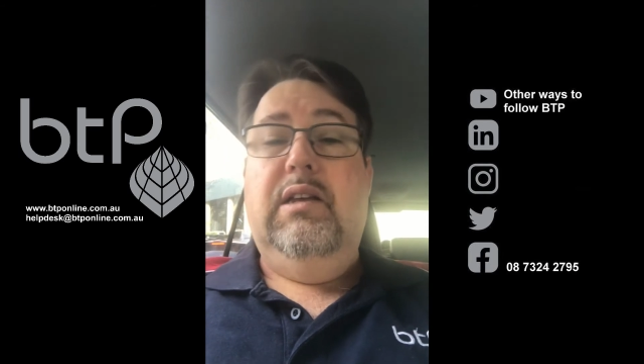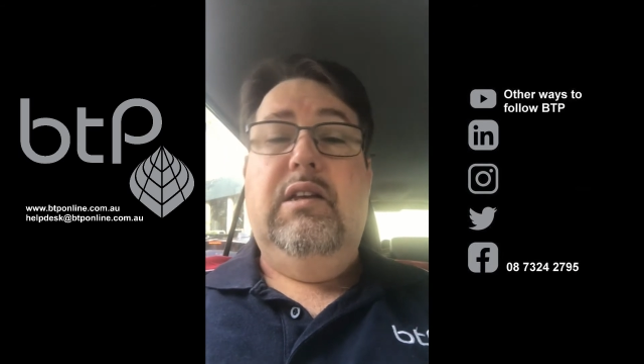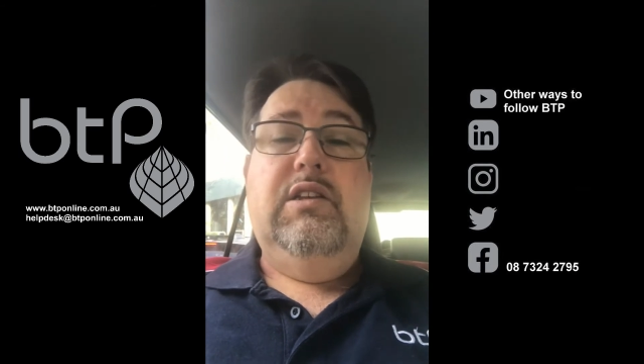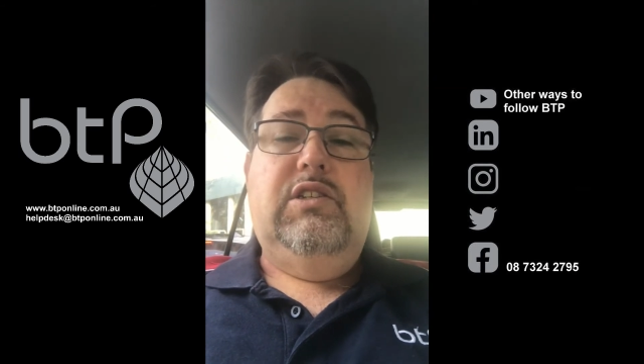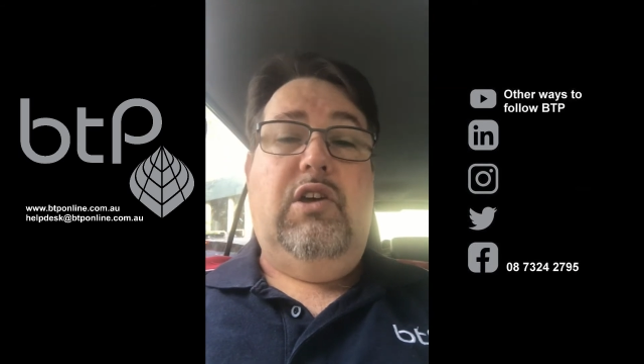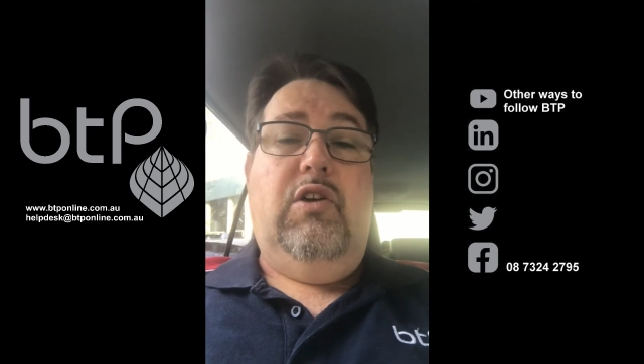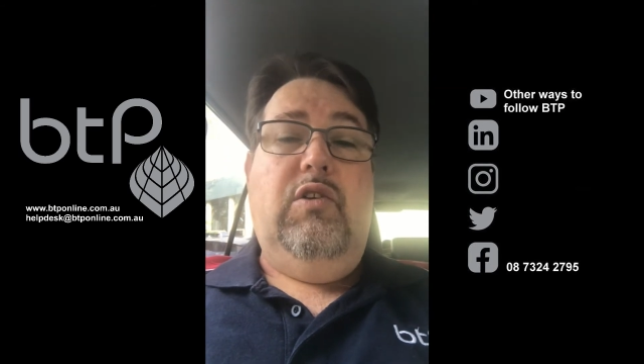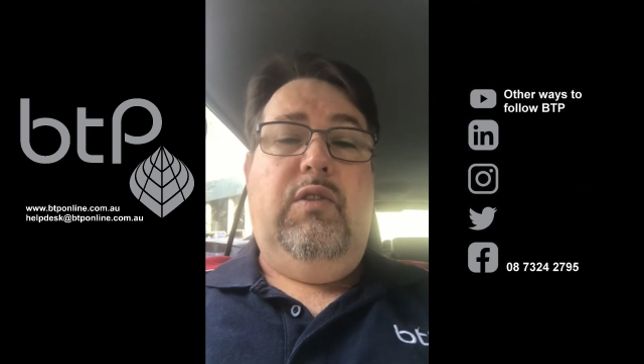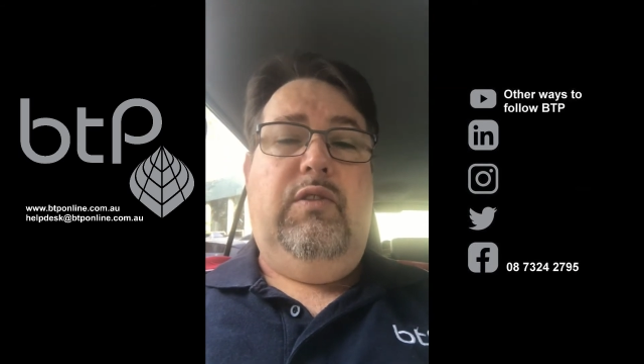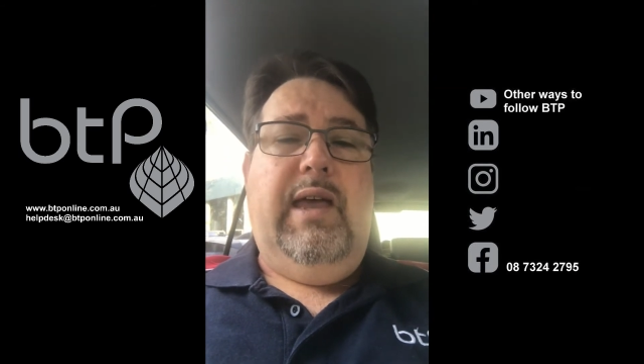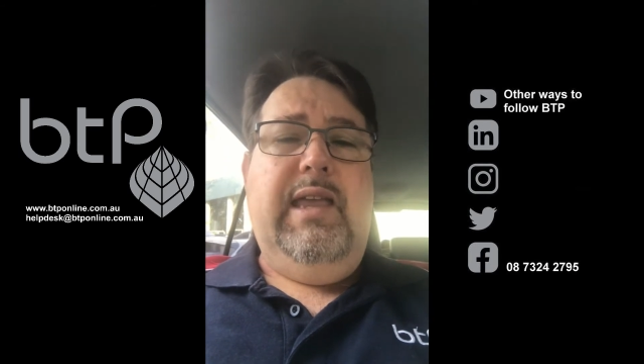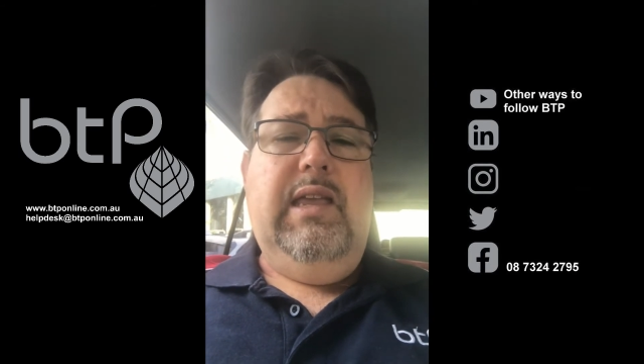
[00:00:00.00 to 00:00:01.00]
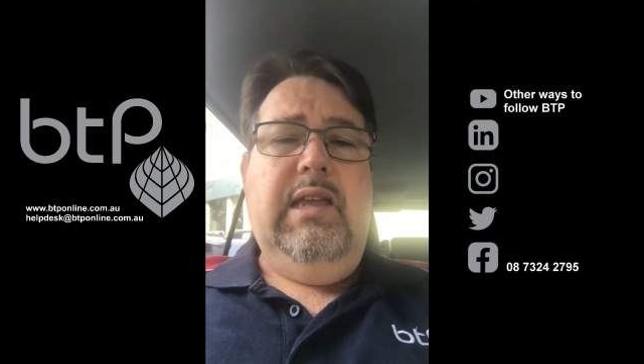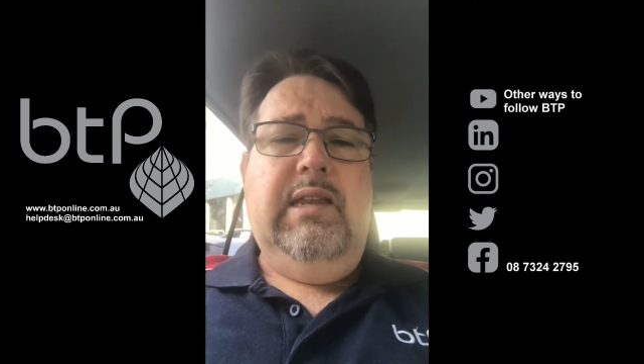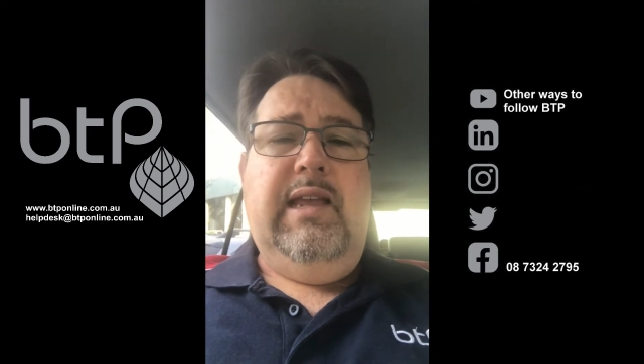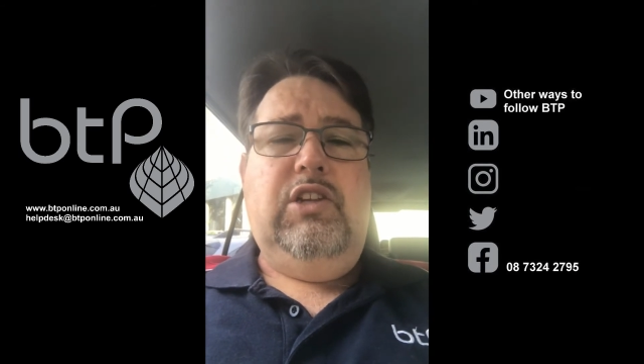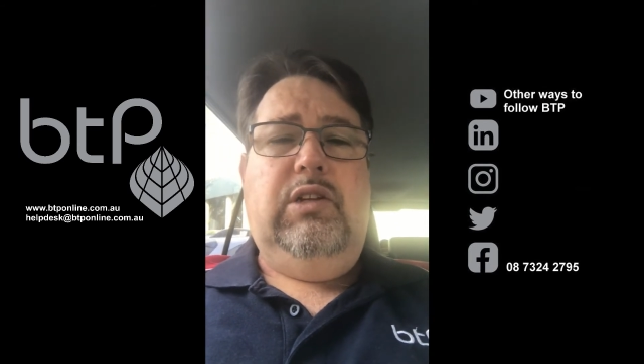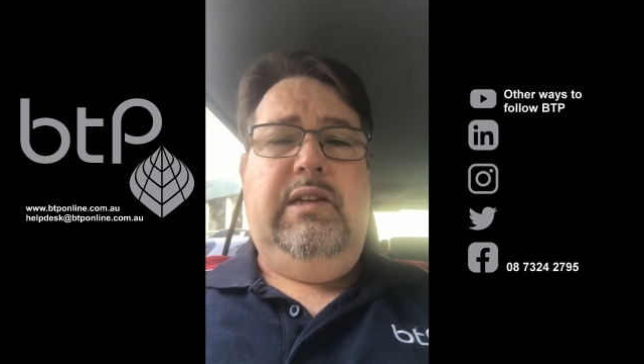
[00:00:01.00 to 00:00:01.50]
So they can
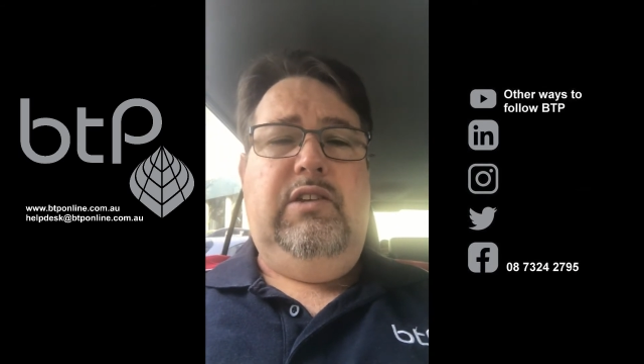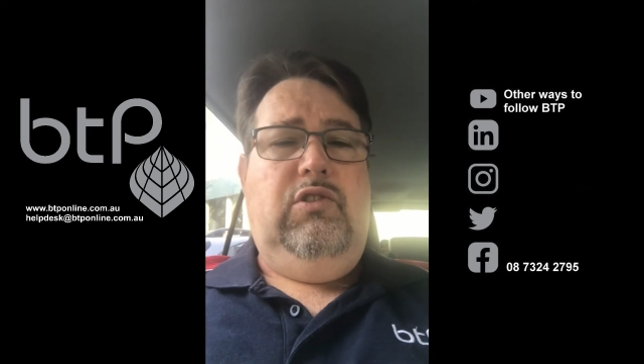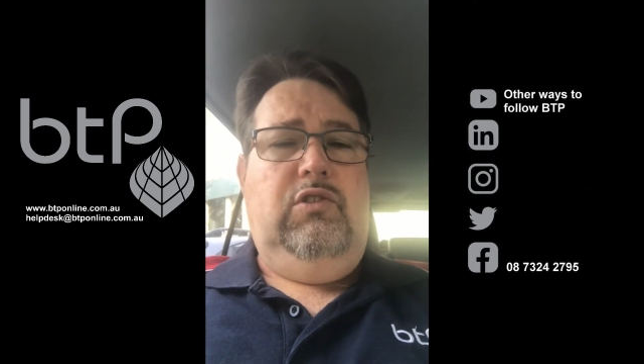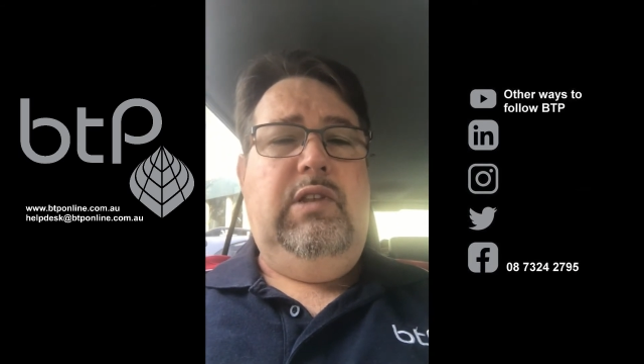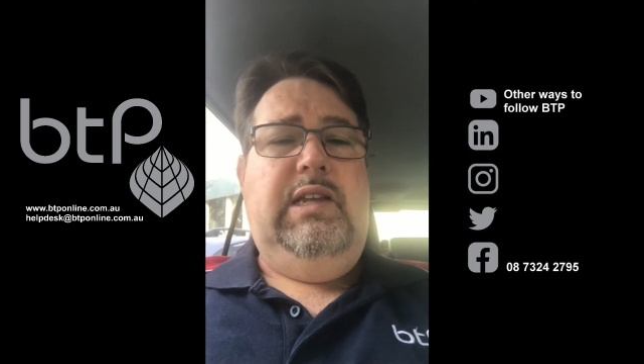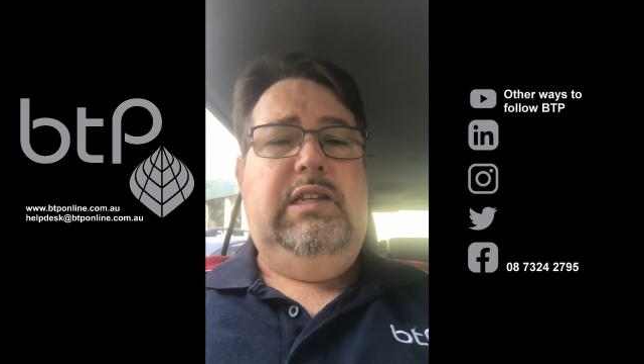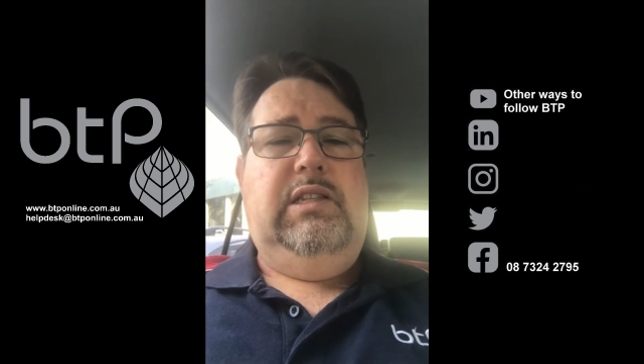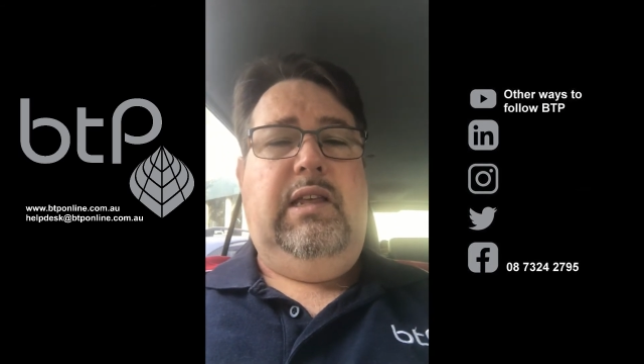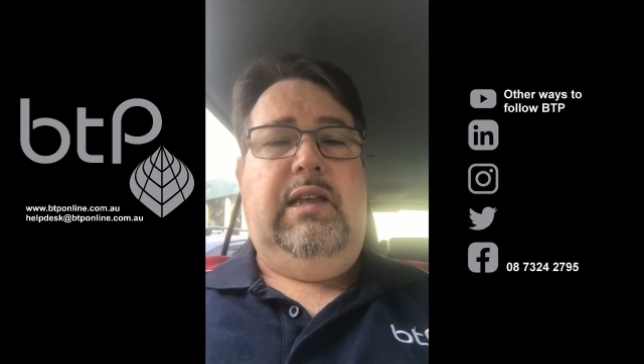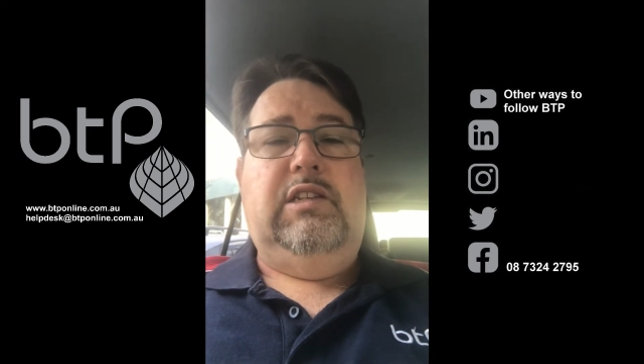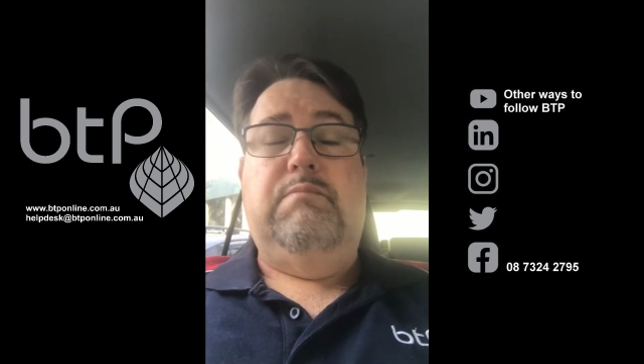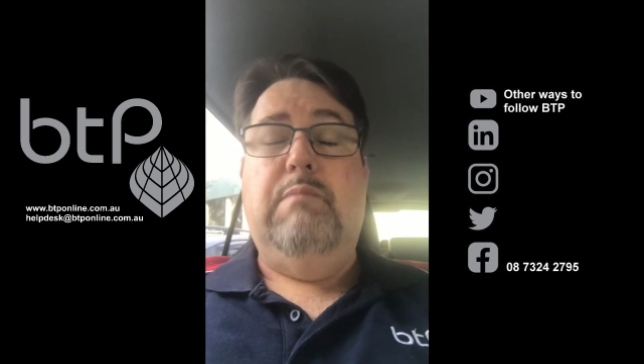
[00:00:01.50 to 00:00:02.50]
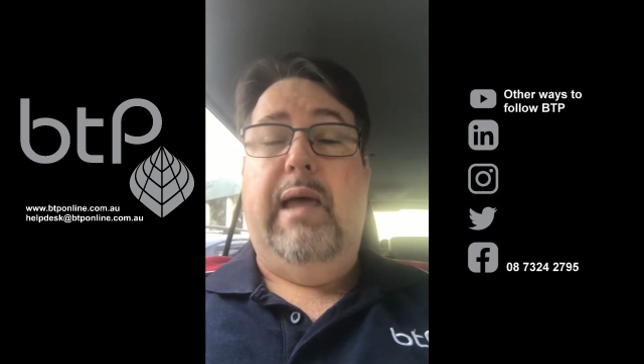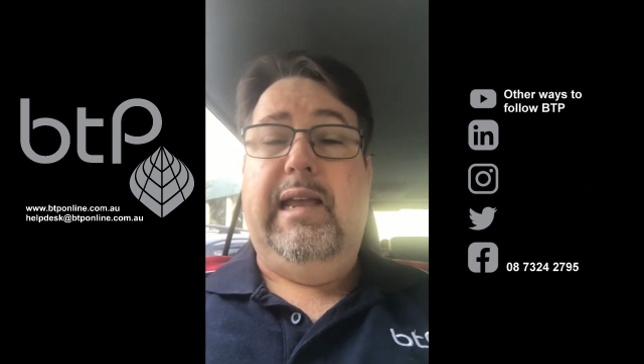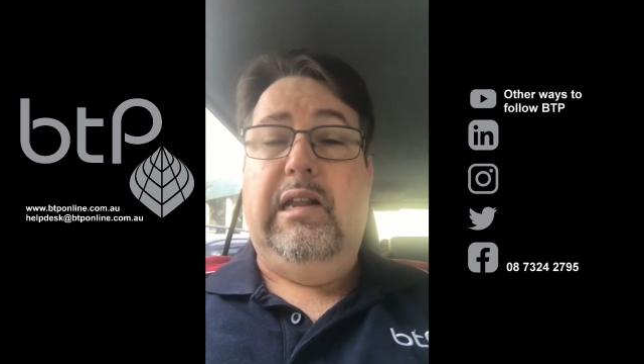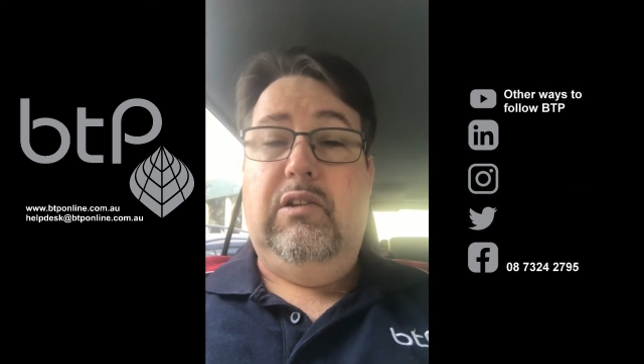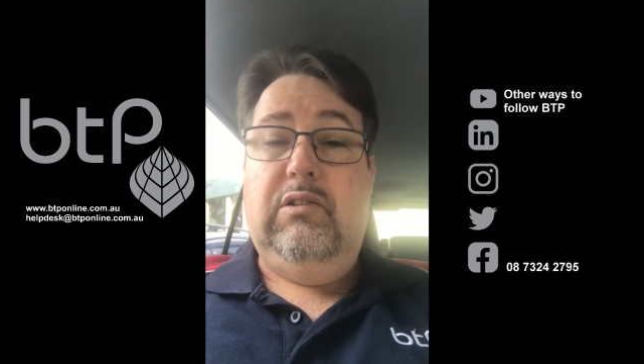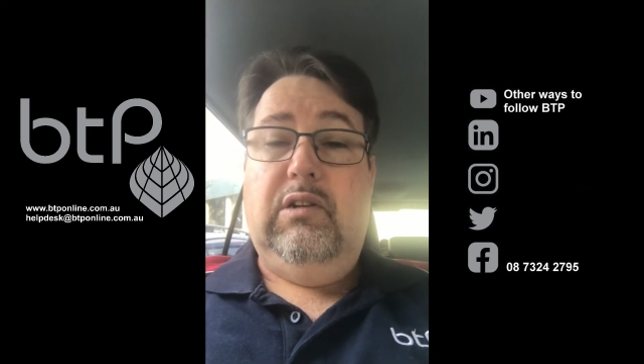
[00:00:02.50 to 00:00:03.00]
actually do these things, make
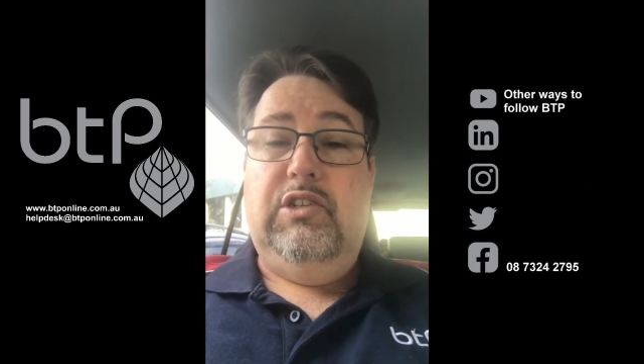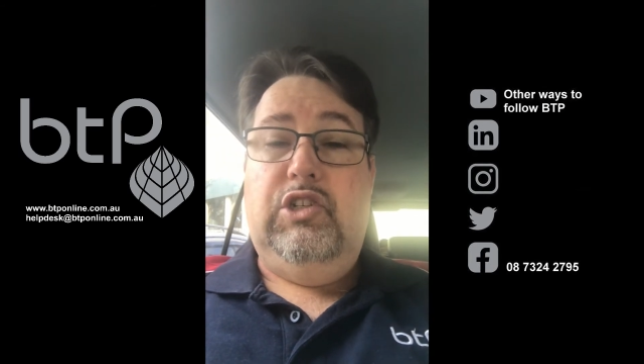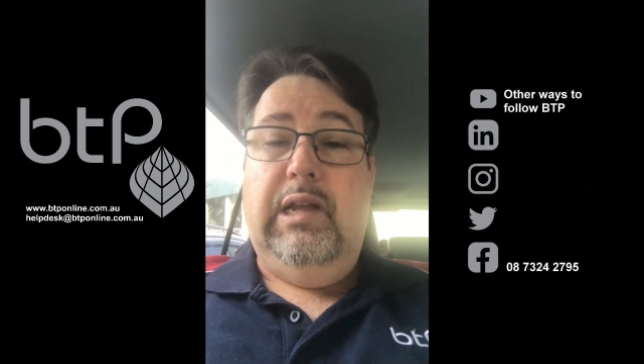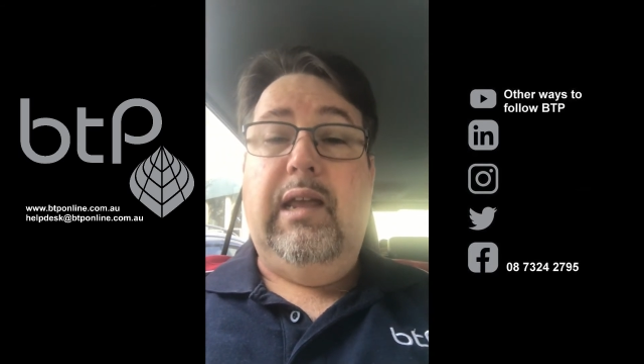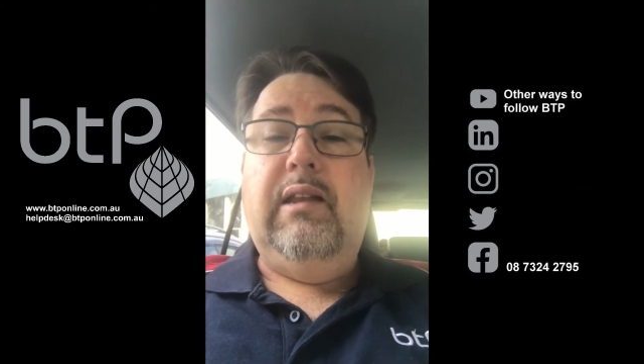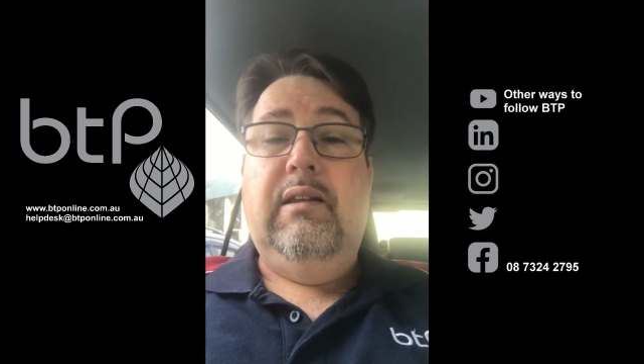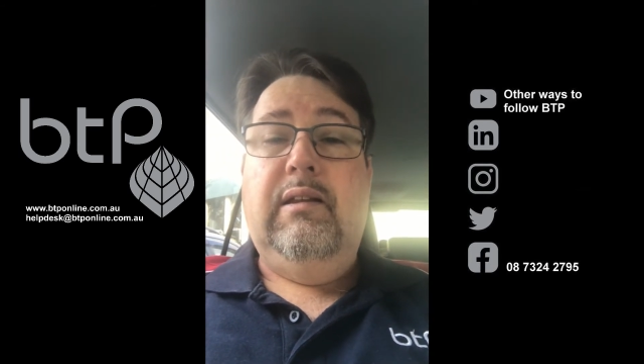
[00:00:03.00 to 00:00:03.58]
it look legit,